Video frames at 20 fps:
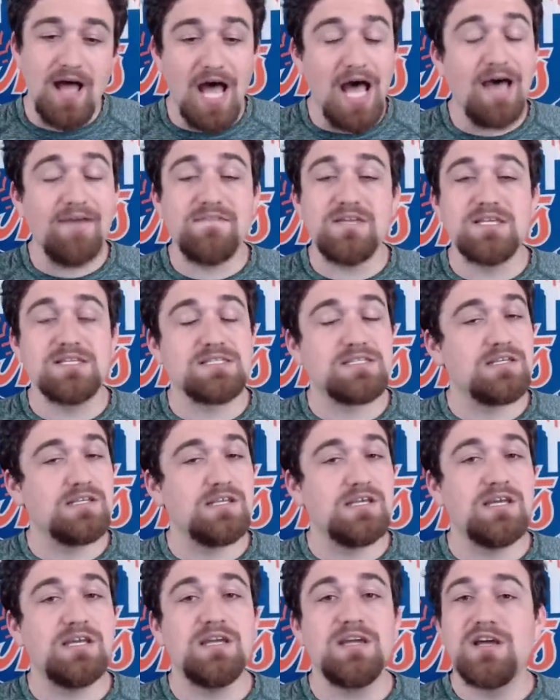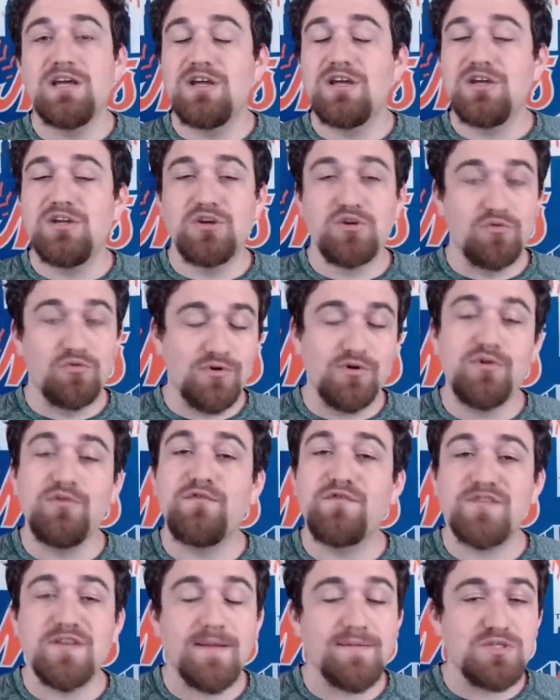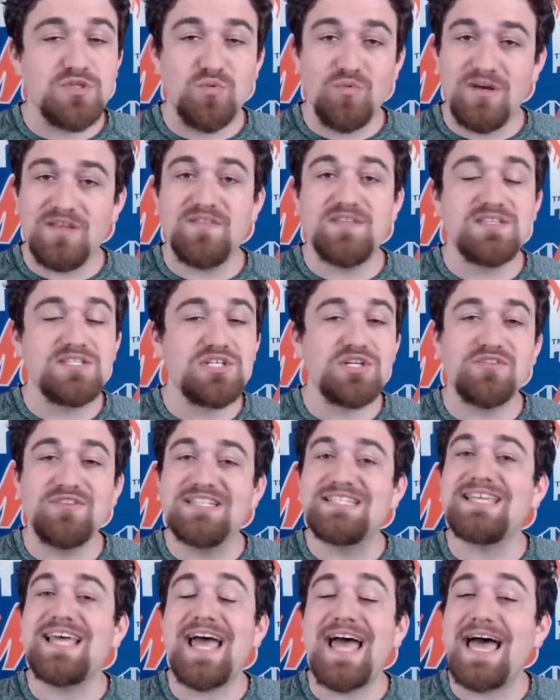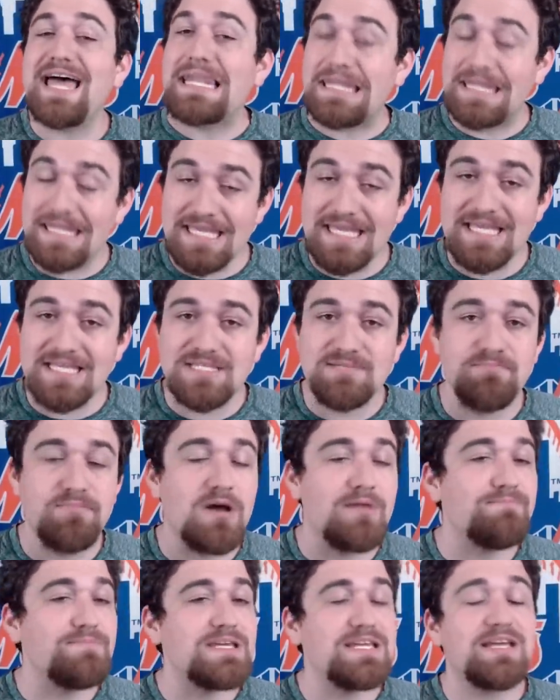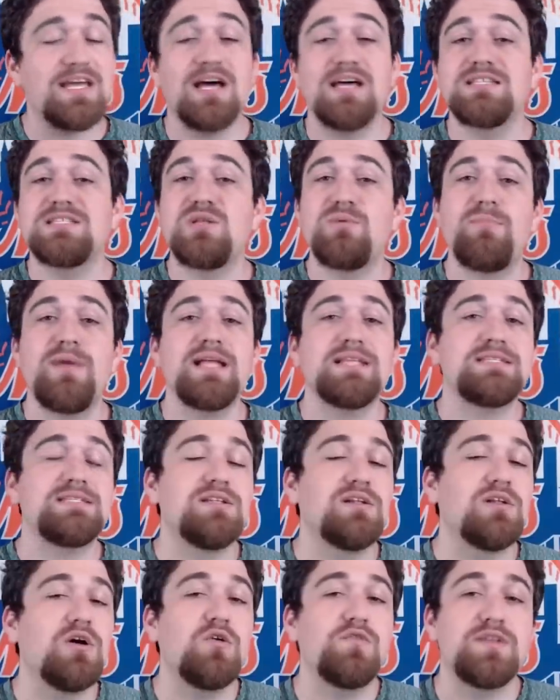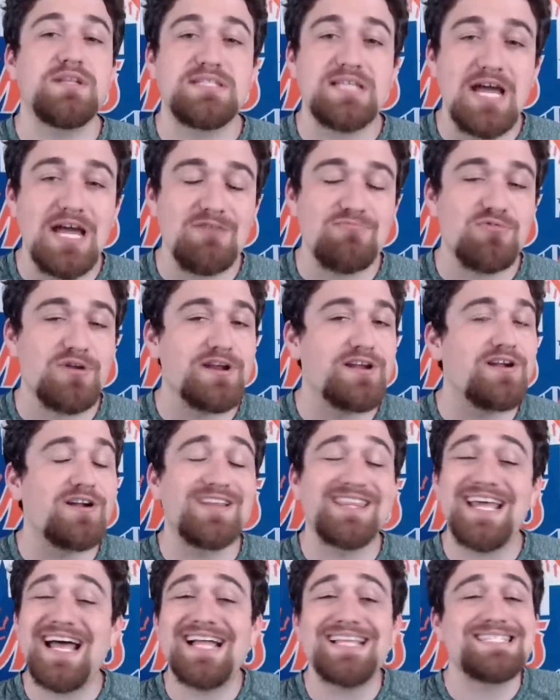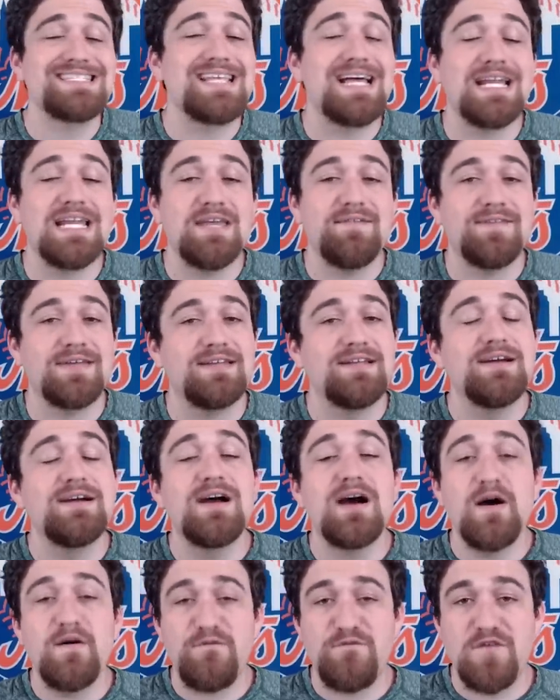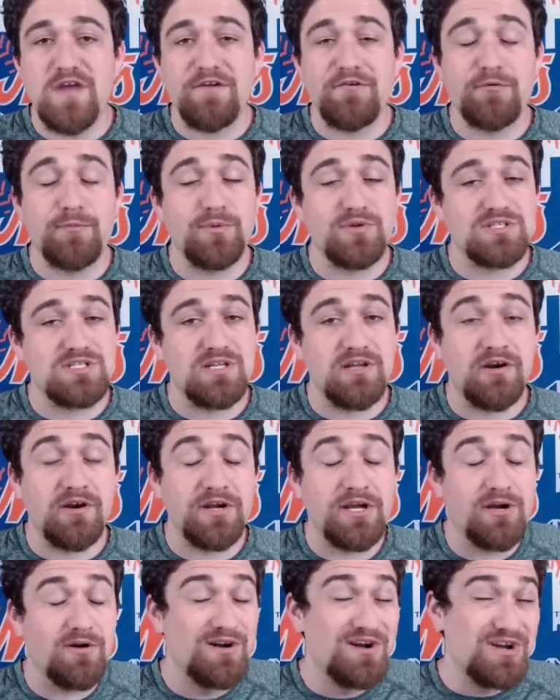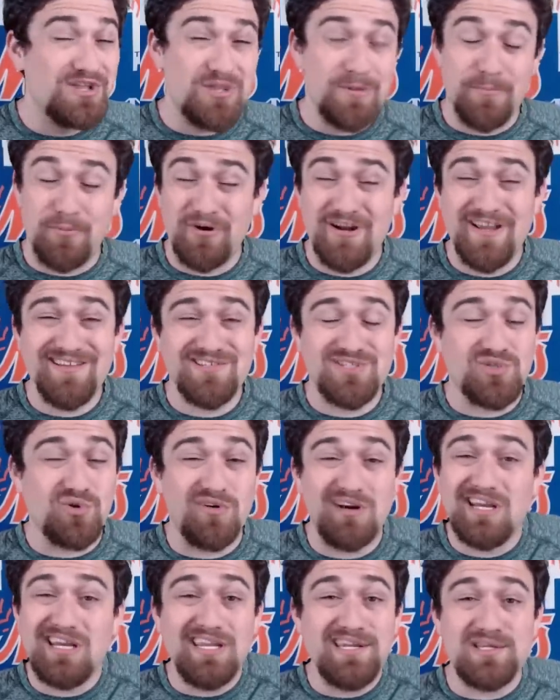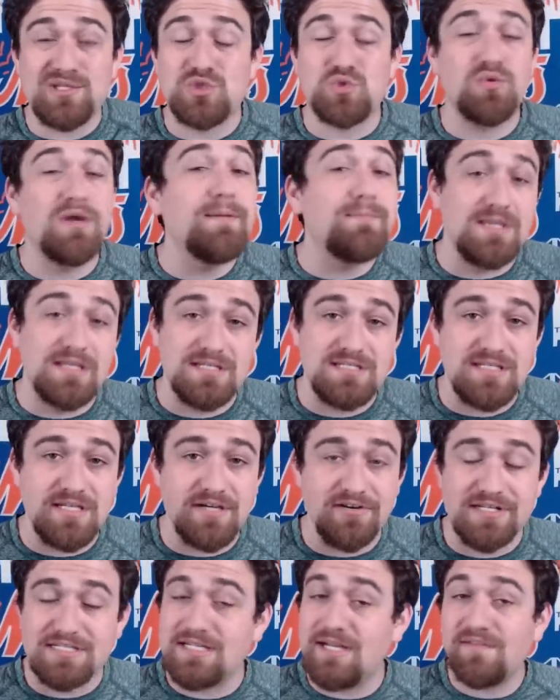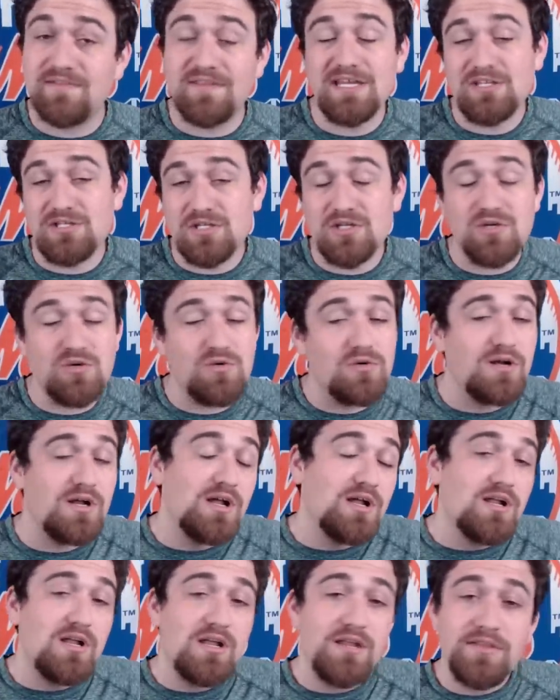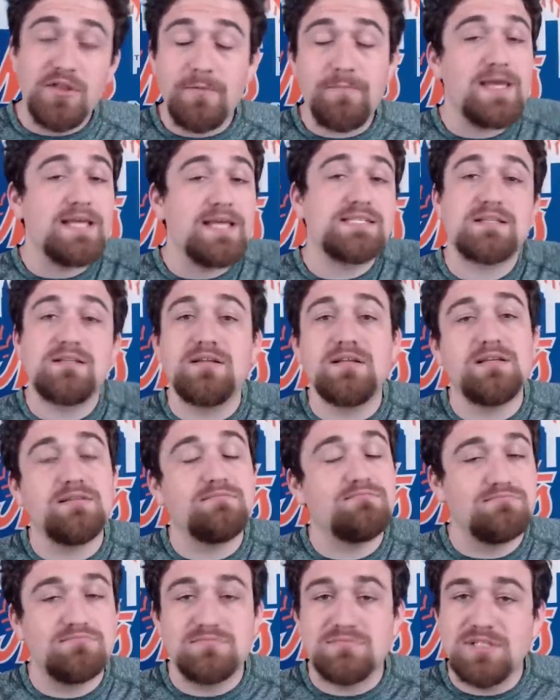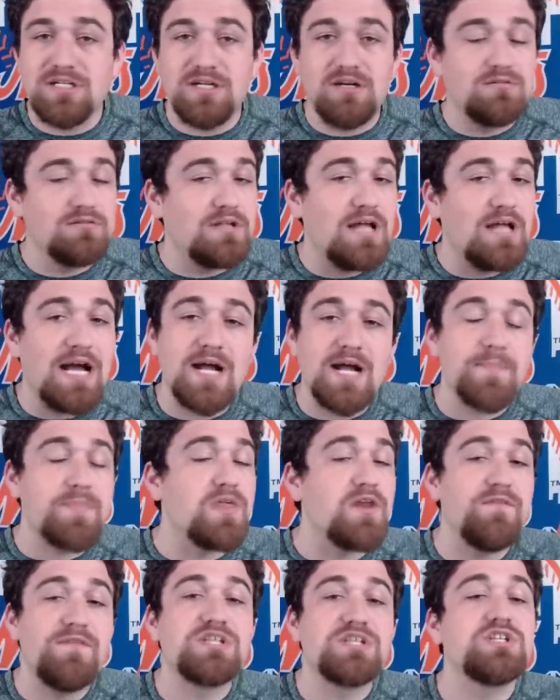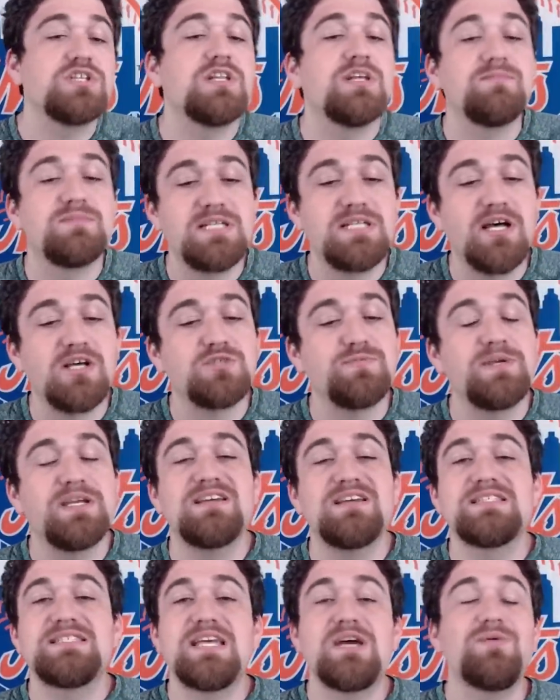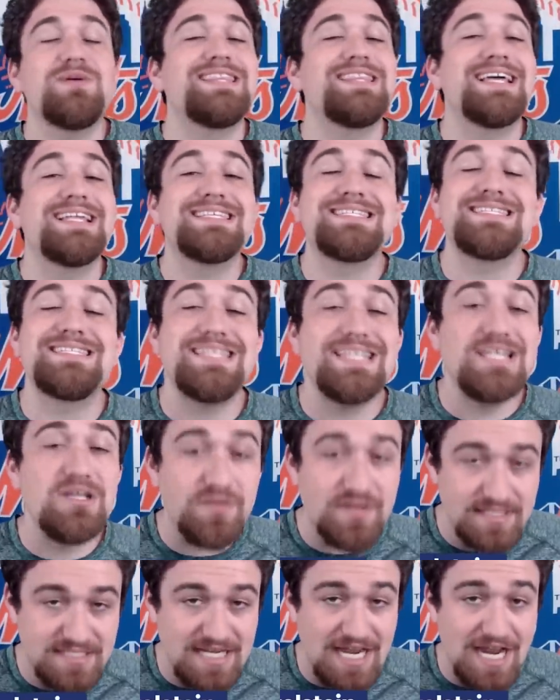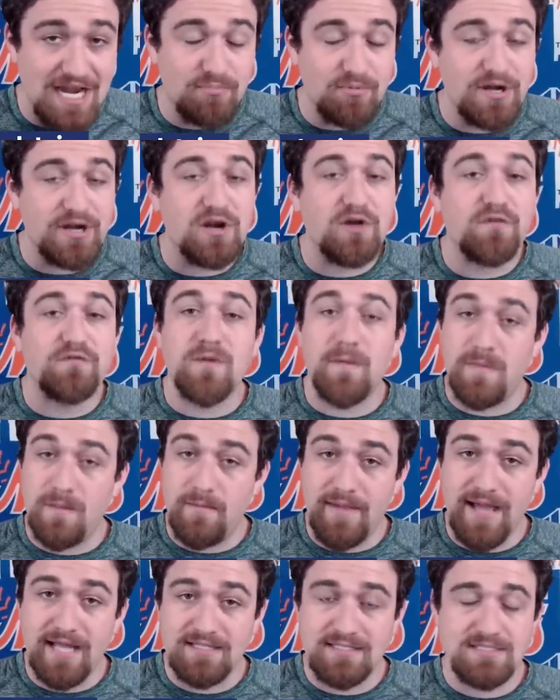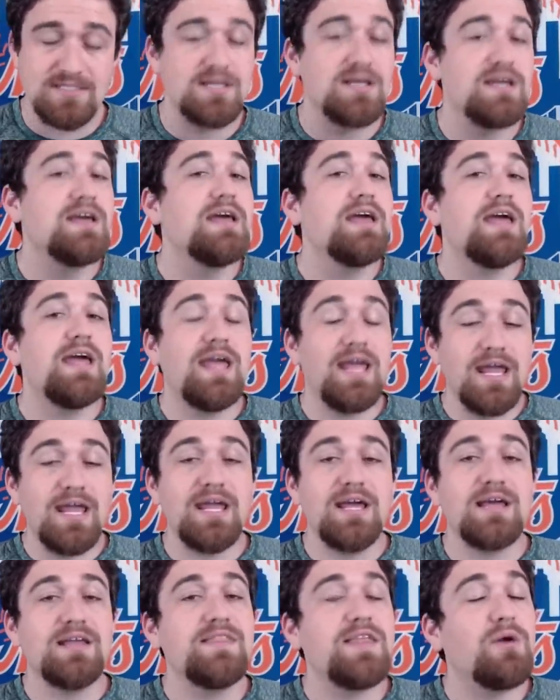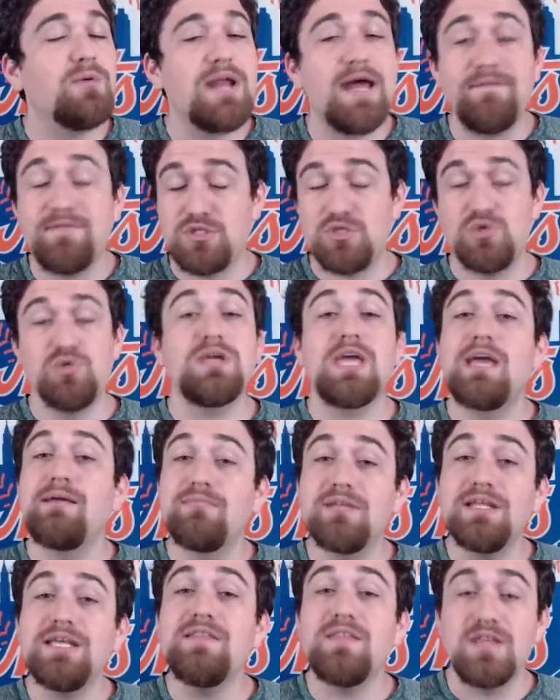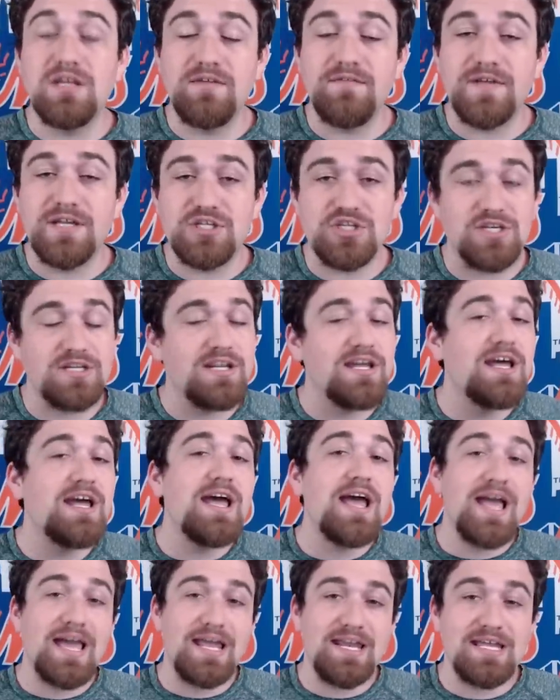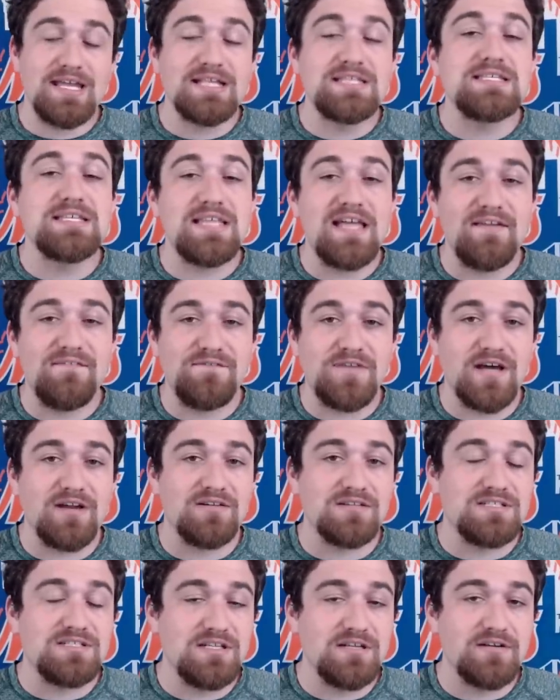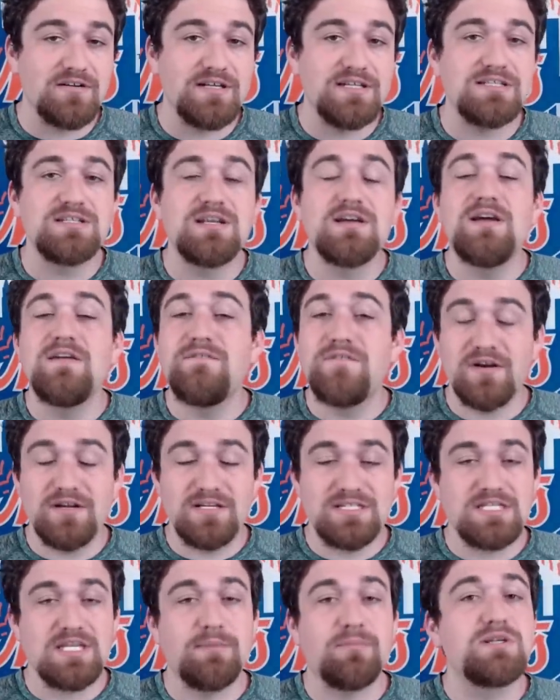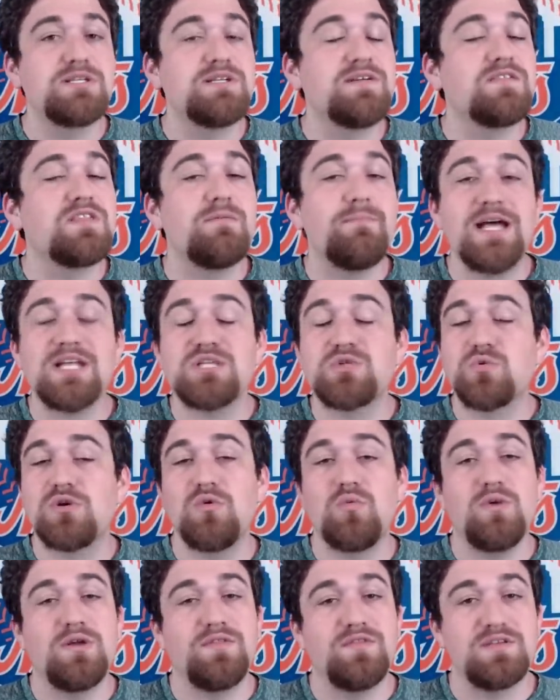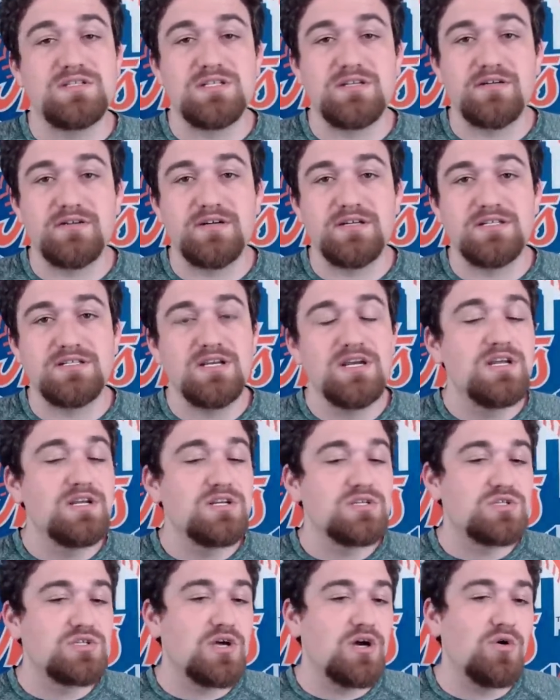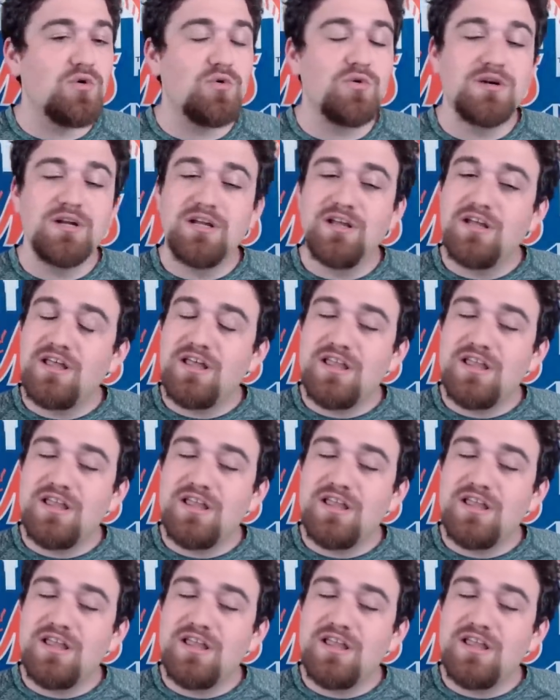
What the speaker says: obviously you're rooting for them to win the series at least, but because the Mets still own the tiebreaker, that's not even a favorable scenario. The Braves sort of need to sweep this series, and if they do, they'll basically, lock up the division themselves, because they would then steal the tiebreaker from the Mets, and they would have a 2-game lead in the division heading into that final series, very similar to if the Mets were to win the series. So